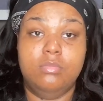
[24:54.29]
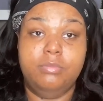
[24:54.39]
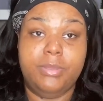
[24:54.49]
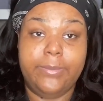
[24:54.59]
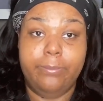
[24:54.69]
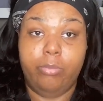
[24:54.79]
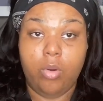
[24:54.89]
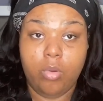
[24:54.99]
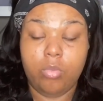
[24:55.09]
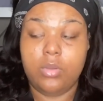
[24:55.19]
be
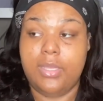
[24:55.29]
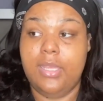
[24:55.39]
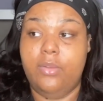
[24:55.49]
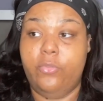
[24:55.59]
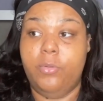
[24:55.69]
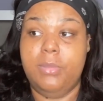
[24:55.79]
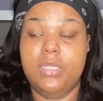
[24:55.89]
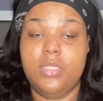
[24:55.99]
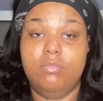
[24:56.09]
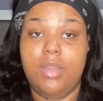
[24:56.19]
broke and for me
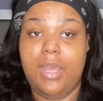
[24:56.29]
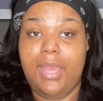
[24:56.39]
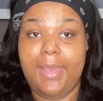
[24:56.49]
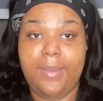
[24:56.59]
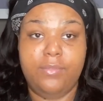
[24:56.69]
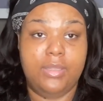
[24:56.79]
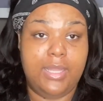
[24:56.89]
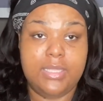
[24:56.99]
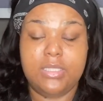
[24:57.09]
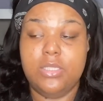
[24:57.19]
to not have a
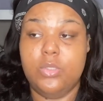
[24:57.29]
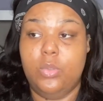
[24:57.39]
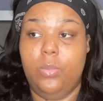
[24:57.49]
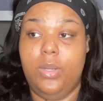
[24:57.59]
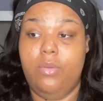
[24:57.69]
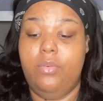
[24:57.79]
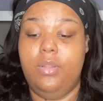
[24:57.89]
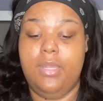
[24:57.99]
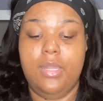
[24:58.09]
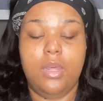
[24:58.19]
license or
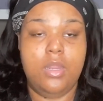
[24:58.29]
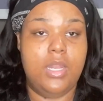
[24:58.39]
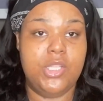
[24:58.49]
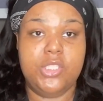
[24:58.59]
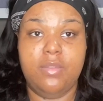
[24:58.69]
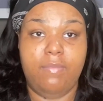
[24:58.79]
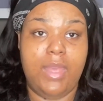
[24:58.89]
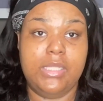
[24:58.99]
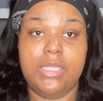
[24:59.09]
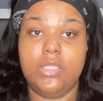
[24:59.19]
whatever, none of that shit
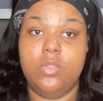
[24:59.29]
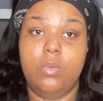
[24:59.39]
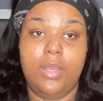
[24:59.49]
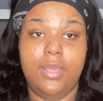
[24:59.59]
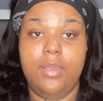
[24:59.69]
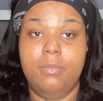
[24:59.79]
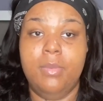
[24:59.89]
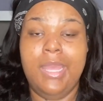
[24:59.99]
validates who I am.